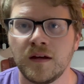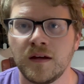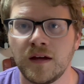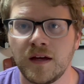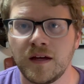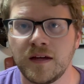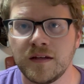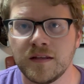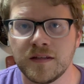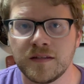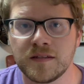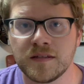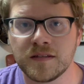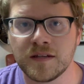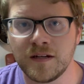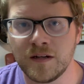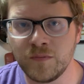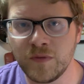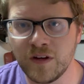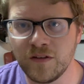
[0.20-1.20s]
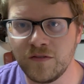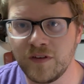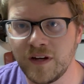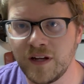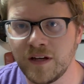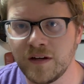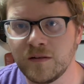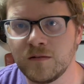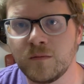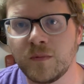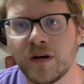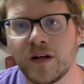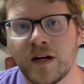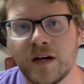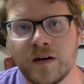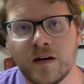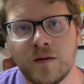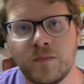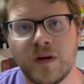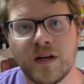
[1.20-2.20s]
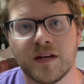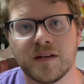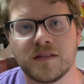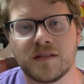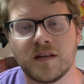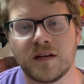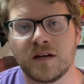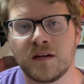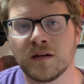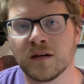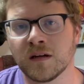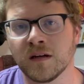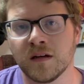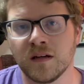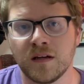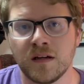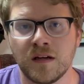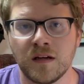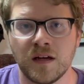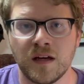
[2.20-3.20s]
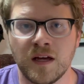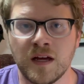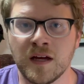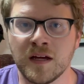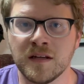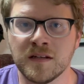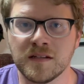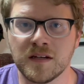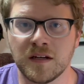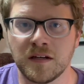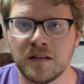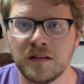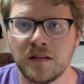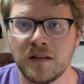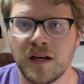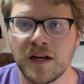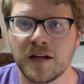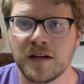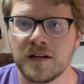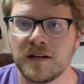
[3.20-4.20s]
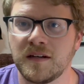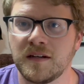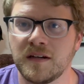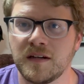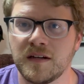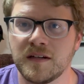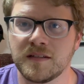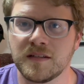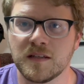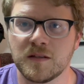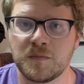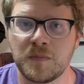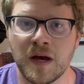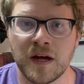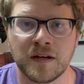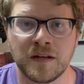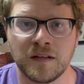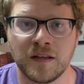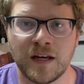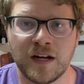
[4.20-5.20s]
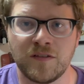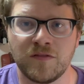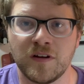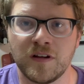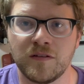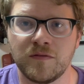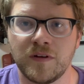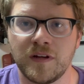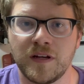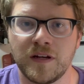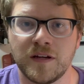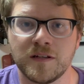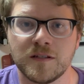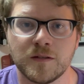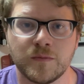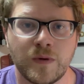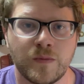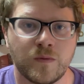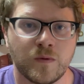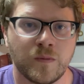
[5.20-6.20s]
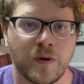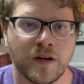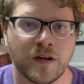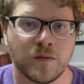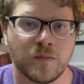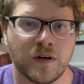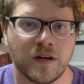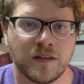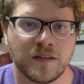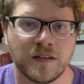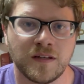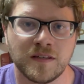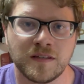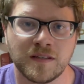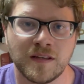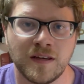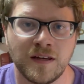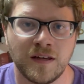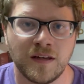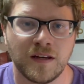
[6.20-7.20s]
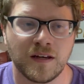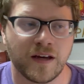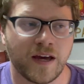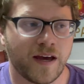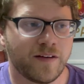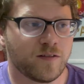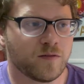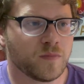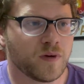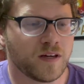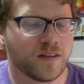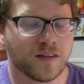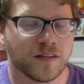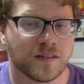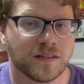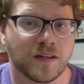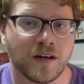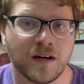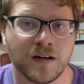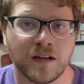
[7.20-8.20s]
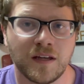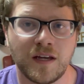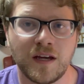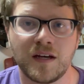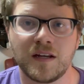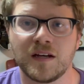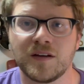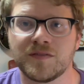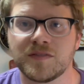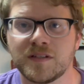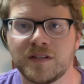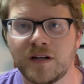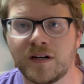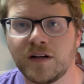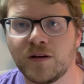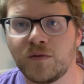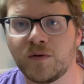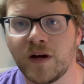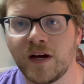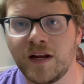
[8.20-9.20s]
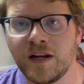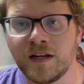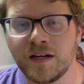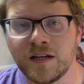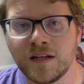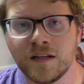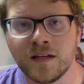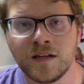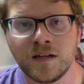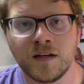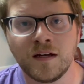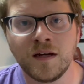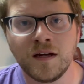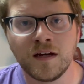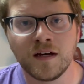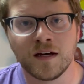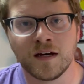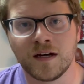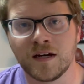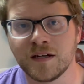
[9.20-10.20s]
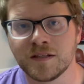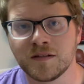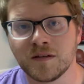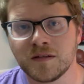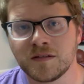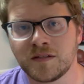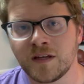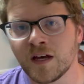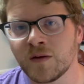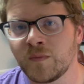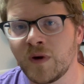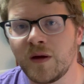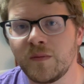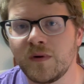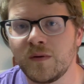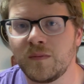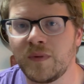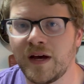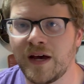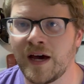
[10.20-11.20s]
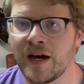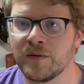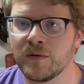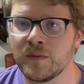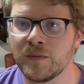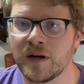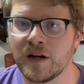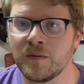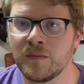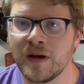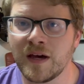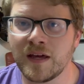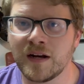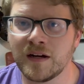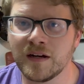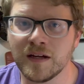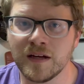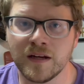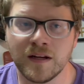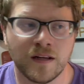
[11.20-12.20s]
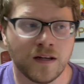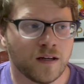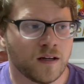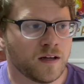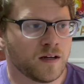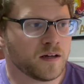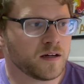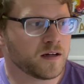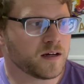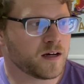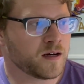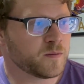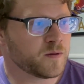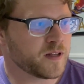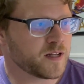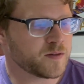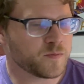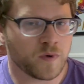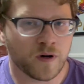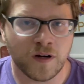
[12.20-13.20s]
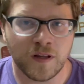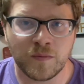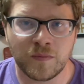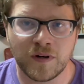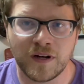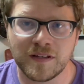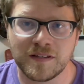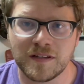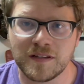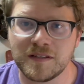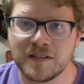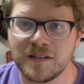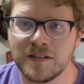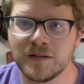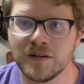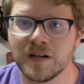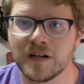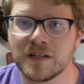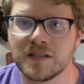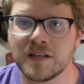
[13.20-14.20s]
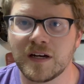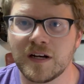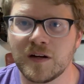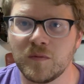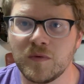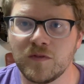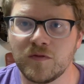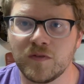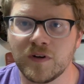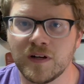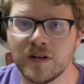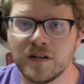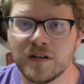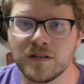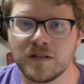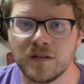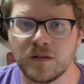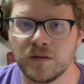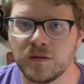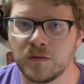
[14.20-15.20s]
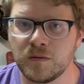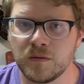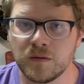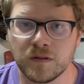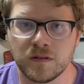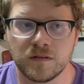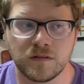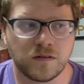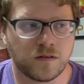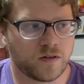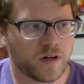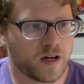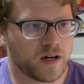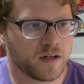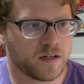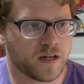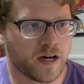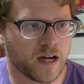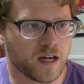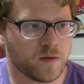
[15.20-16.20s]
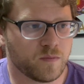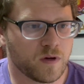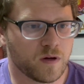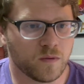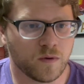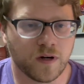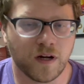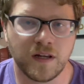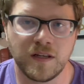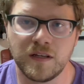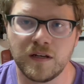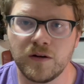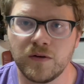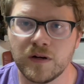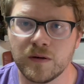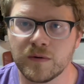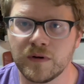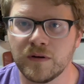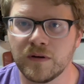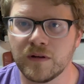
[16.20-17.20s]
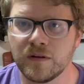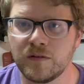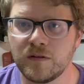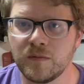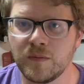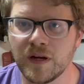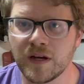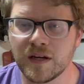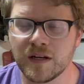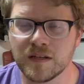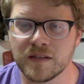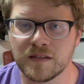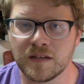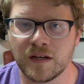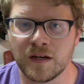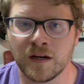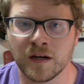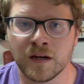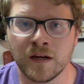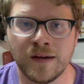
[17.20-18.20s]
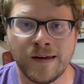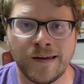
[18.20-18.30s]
Hey, this is going to be a video about how I make a song. And unlike, I suspect, a lot of other videos that people make about this, I haven't made the song yet. I've started writing it. So the song might be bad. We might abandon it. But that's part of the process too. I just thought it'd be fun to try to document what I do when I'm going through making a song.